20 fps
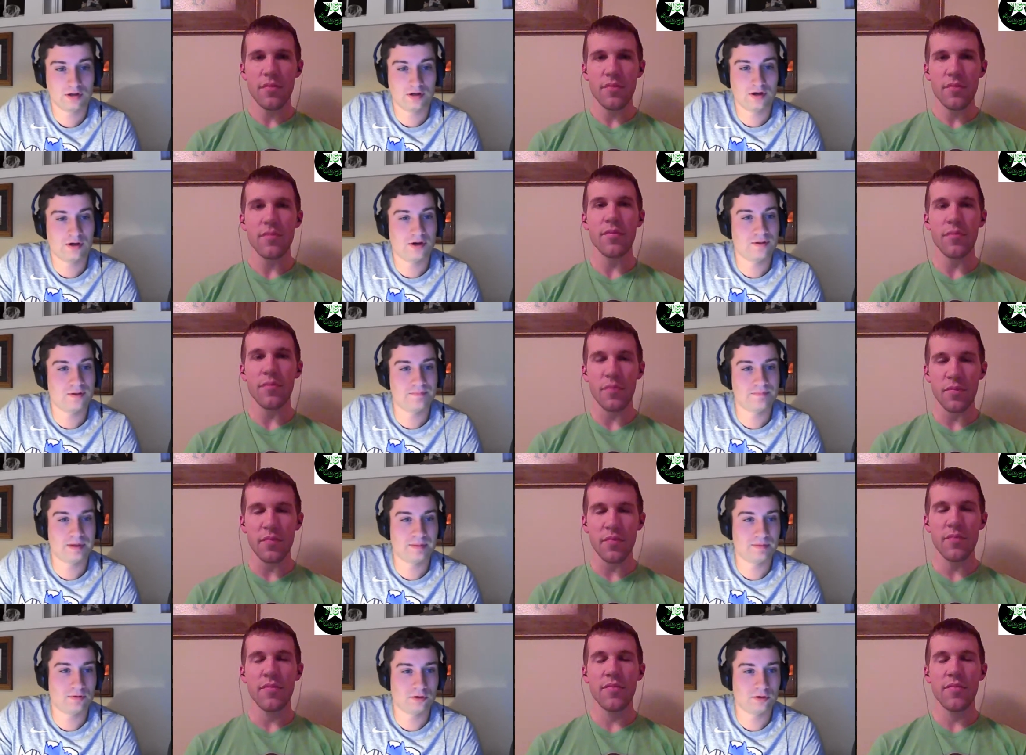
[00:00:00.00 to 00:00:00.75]
Speaker 1: Um, mm-hmm. Um,
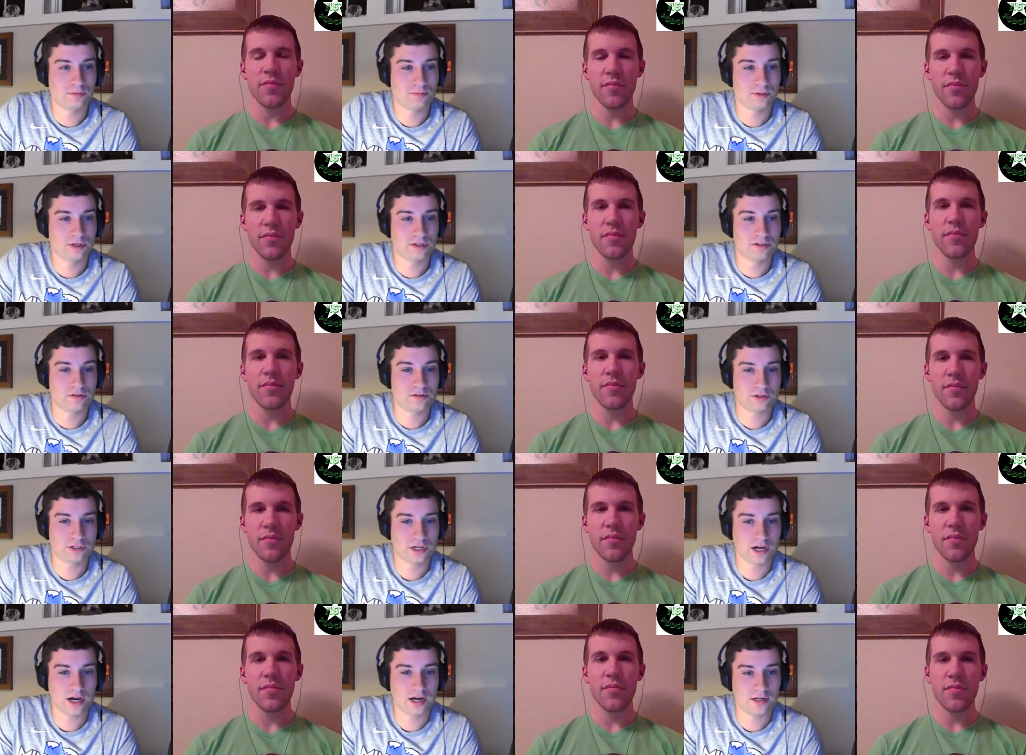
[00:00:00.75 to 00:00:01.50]
maybe replace
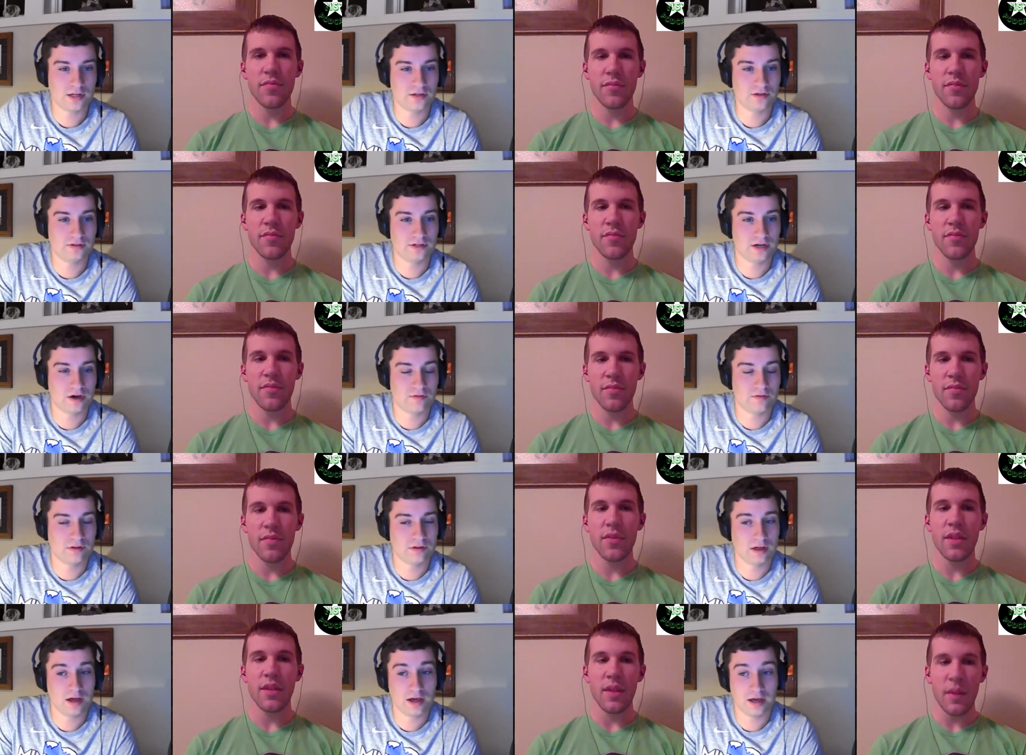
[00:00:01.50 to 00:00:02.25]
Rashod Hill down
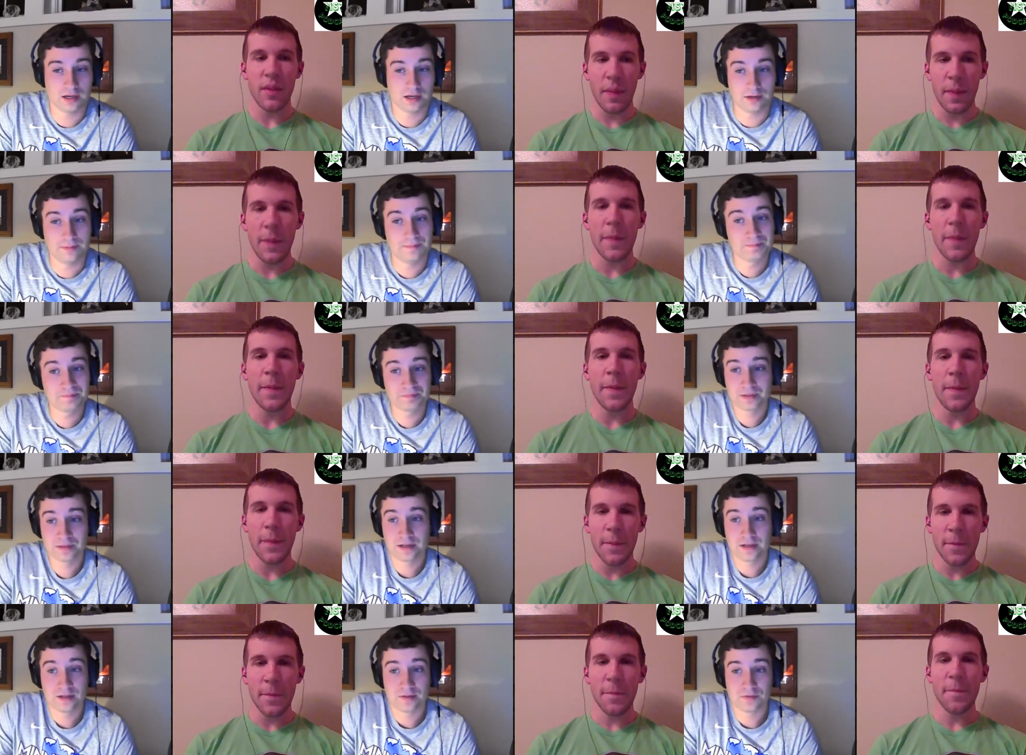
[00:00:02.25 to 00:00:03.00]
the line.
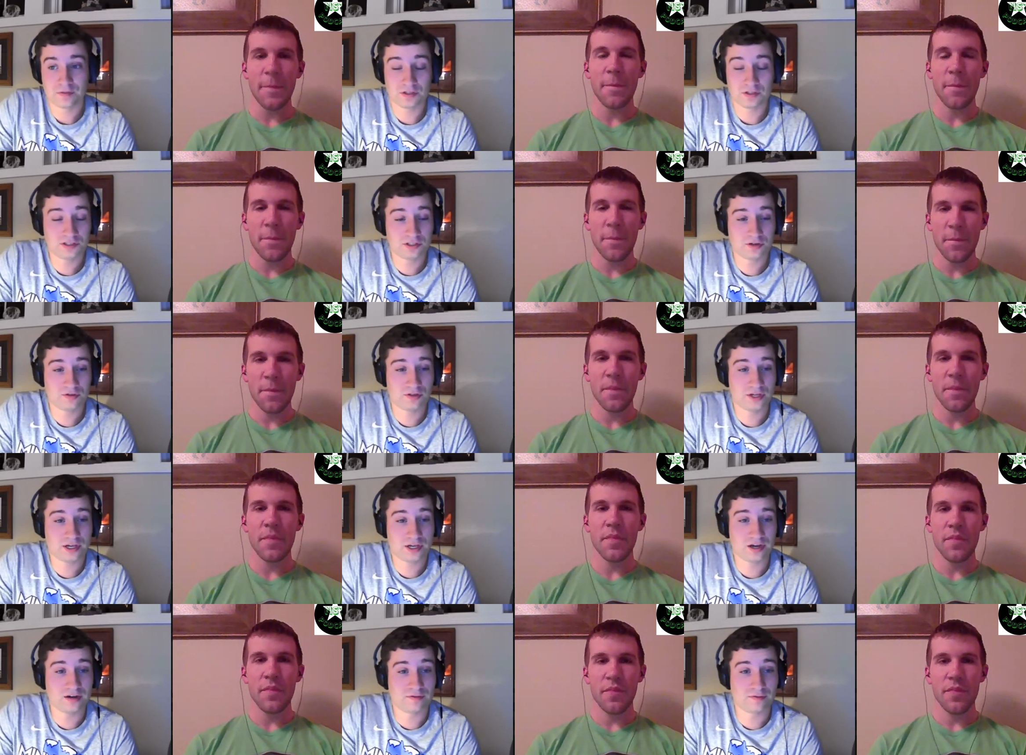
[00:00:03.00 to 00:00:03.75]
This year they
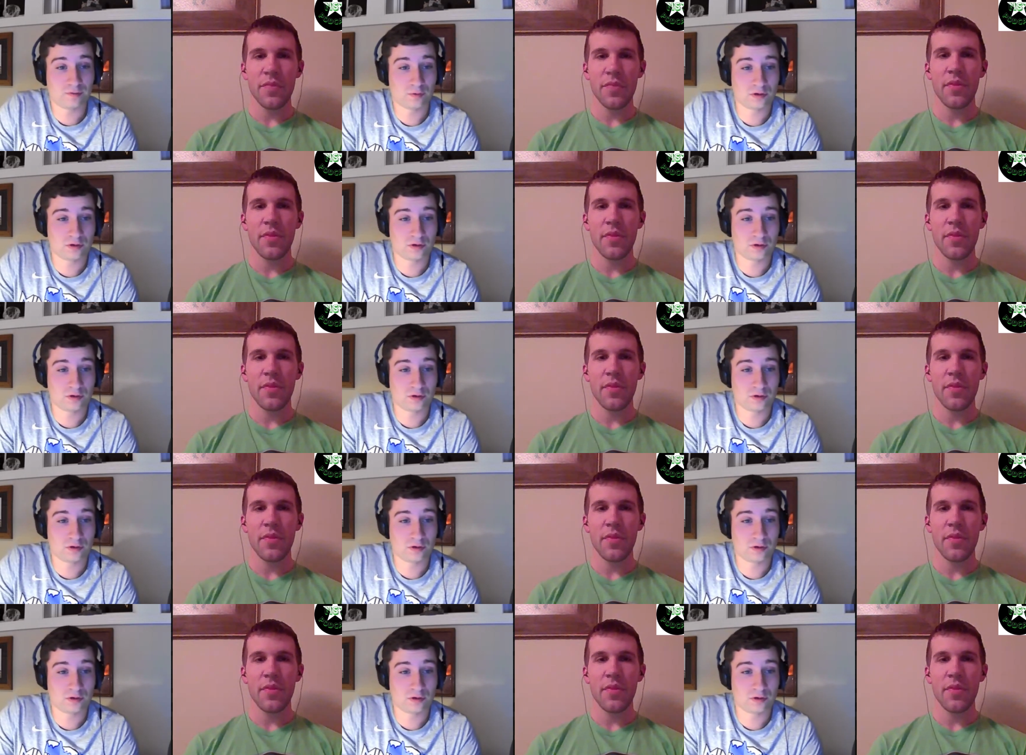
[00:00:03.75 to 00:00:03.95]
kind of